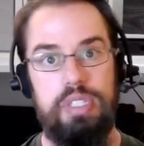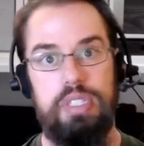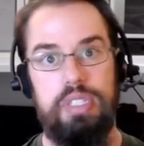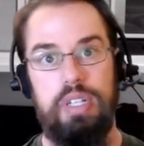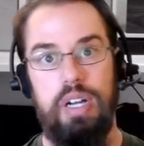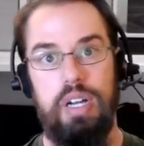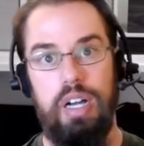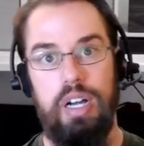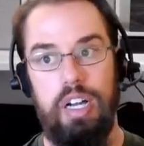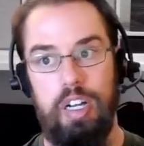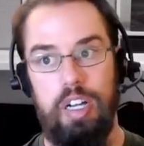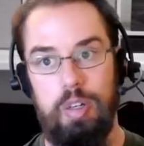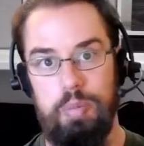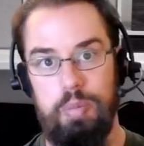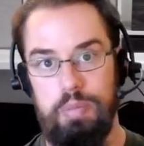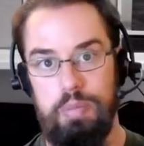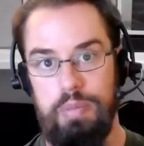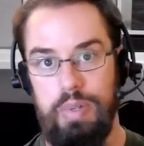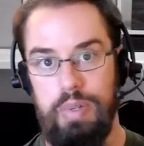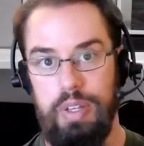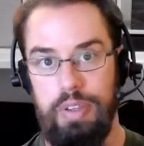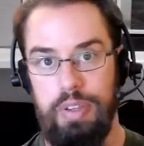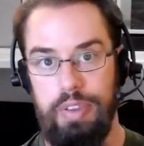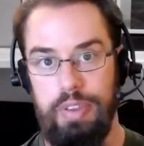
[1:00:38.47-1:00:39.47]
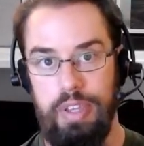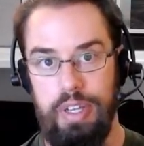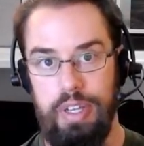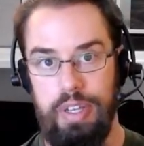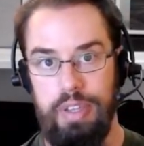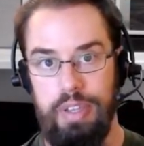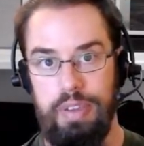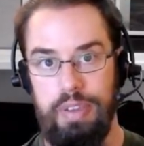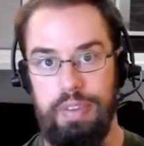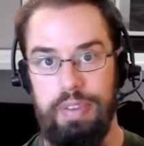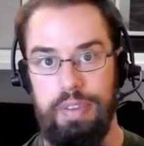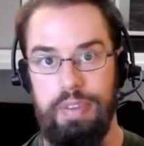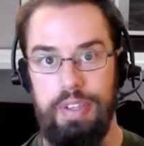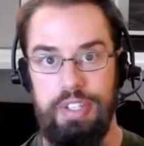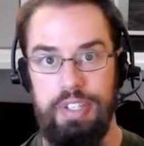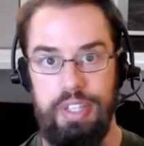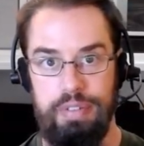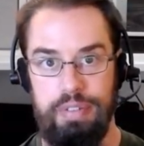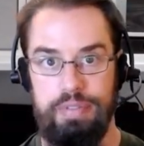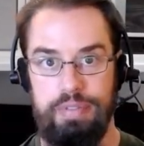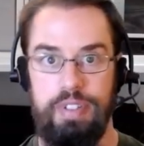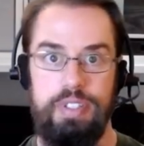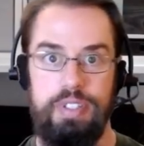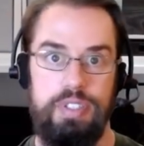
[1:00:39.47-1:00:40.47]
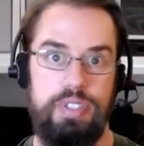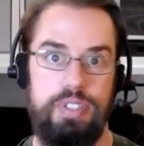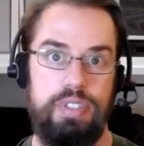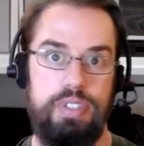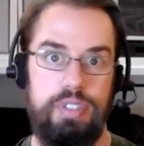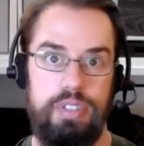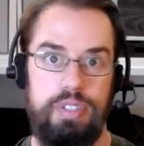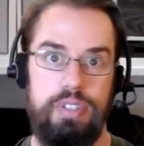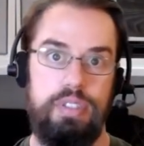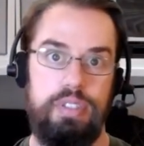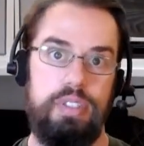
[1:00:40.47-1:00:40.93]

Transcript: the difference